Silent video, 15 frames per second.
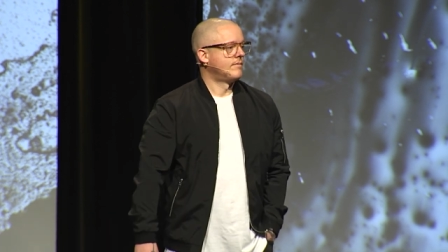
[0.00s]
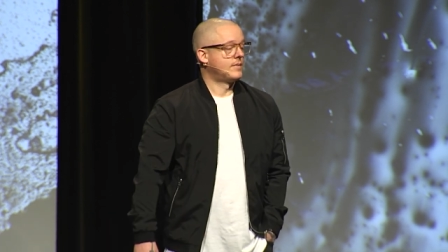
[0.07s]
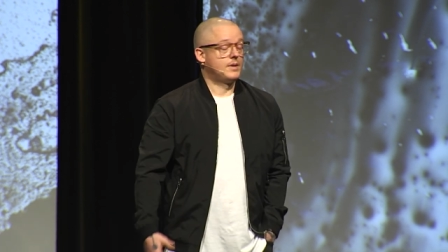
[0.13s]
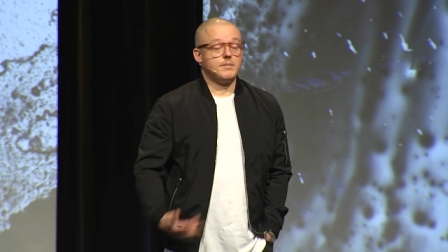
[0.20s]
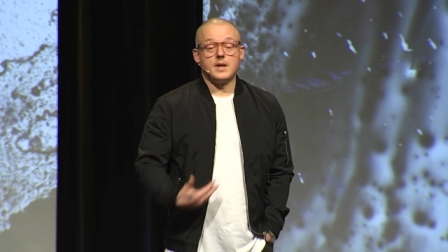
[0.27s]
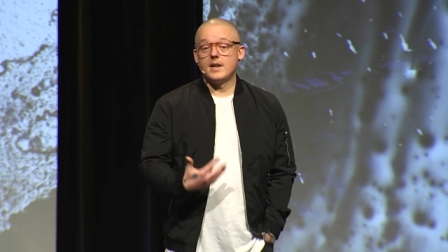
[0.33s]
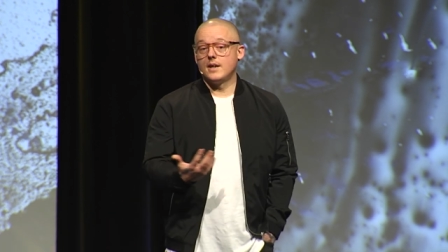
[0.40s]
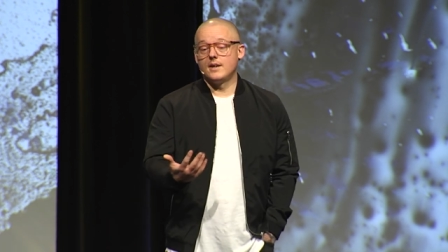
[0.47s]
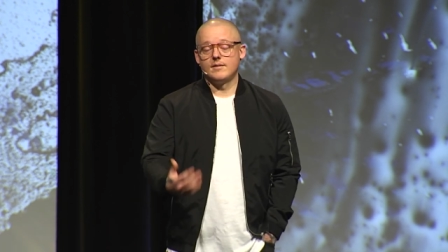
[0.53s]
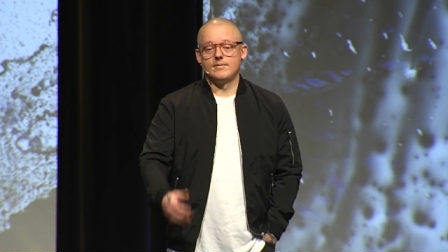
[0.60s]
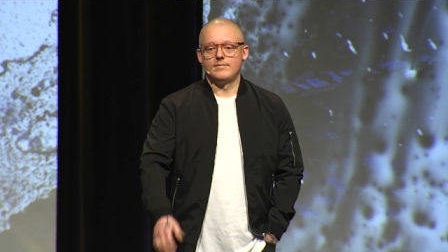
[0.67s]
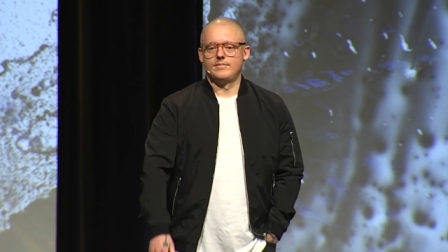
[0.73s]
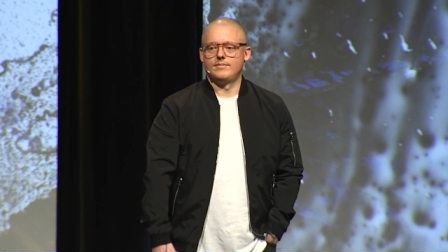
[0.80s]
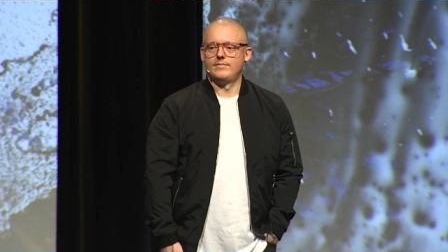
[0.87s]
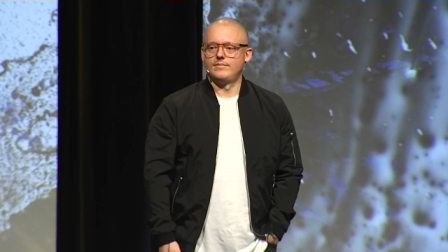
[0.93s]
to me,
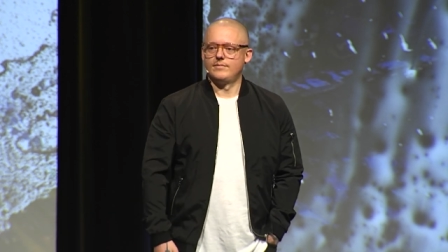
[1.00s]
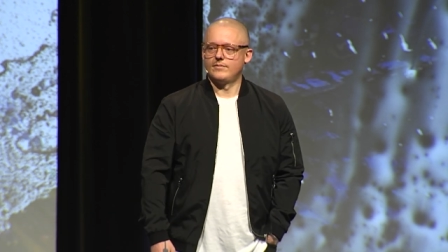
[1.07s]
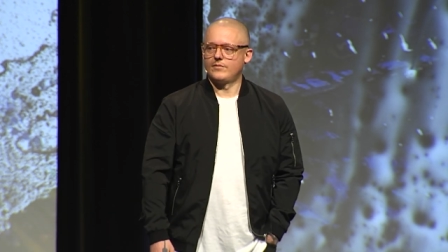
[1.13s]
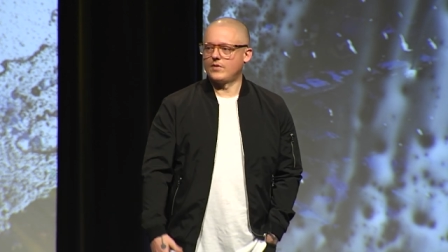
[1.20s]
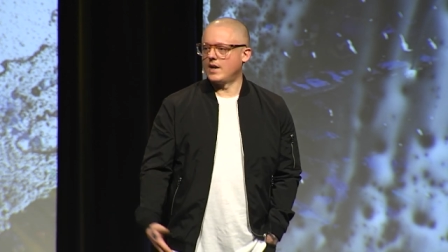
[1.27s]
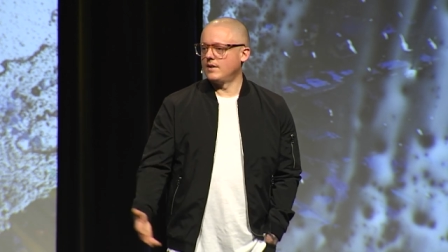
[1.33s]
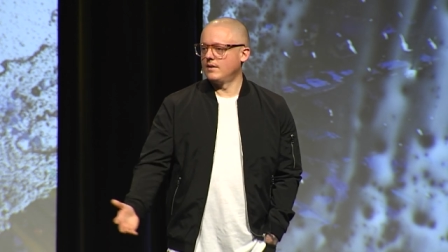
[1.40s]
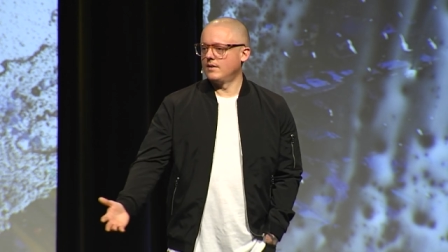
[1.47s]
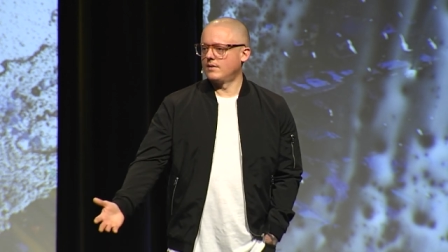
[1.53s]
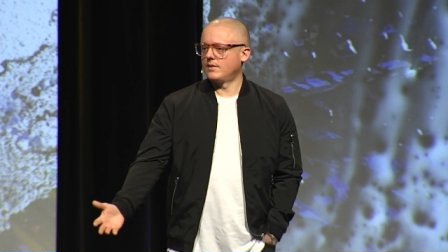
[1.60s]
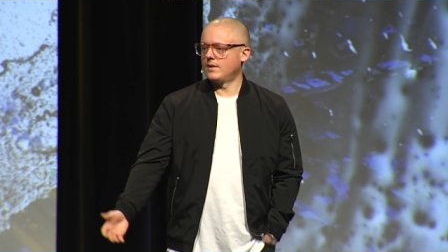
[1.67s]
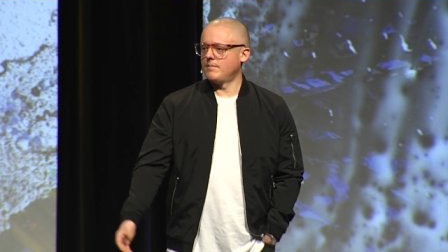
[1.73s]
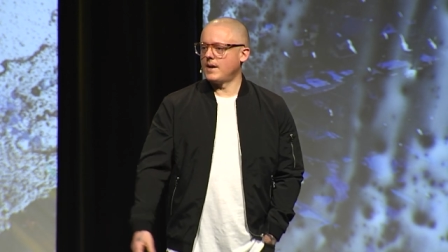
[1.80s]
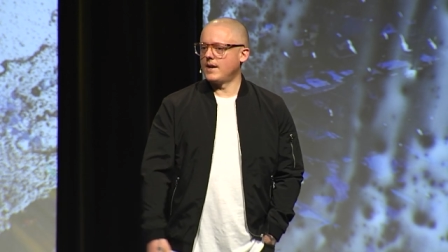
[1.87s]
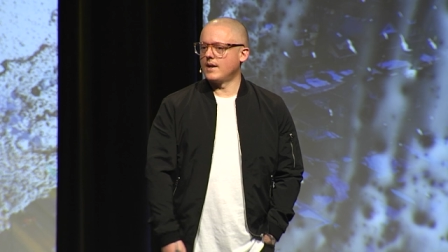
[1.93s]
friend
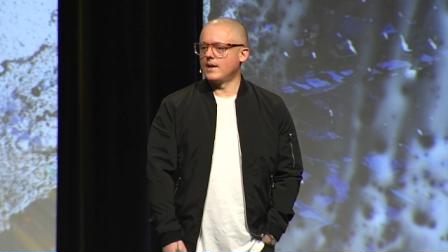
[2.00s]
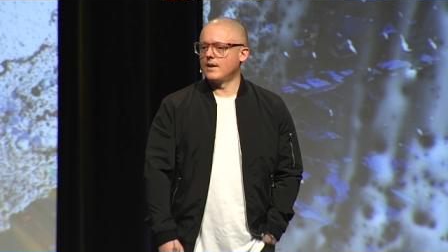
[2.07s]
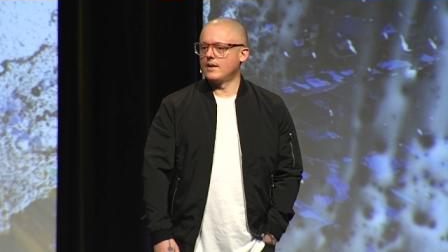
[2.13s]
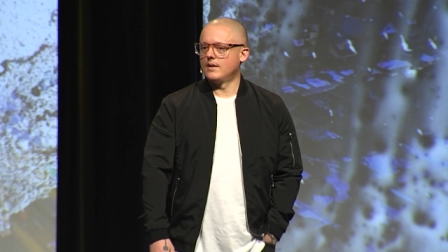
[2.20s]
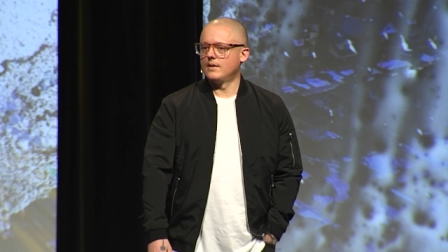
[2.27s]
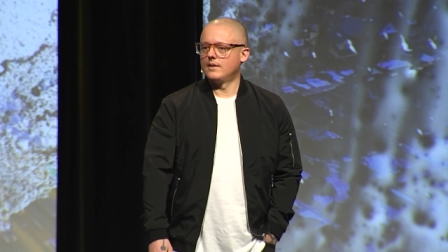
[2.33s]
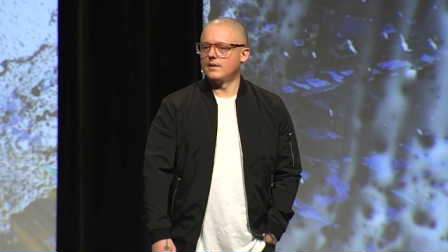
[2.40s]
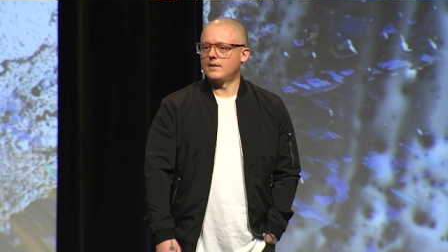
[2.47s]
to many,